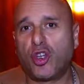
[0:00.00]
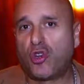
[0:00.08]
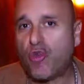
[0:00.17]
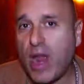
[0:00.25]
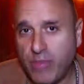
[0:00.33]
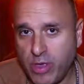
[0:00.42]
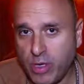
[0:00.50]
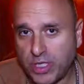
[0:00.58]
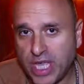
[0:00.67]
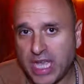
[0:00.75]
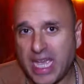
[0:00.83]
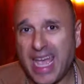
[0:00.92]
great
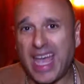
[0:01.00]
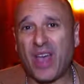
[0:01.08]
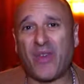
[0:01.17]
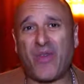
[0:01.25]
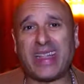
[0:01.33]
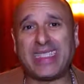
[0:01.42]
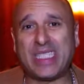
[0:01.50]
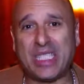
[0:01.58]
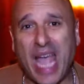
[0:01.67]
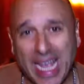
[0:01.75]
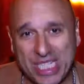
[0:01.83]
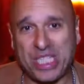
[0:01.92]
music,
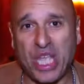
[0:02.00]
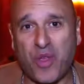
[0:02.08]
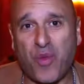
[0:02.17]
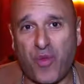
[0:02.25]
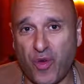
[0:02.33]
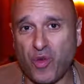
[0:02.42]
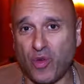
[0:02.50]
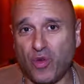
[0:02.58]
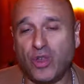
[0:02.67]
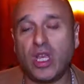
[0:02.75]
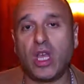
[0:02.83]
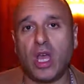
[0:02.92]
fantastic food,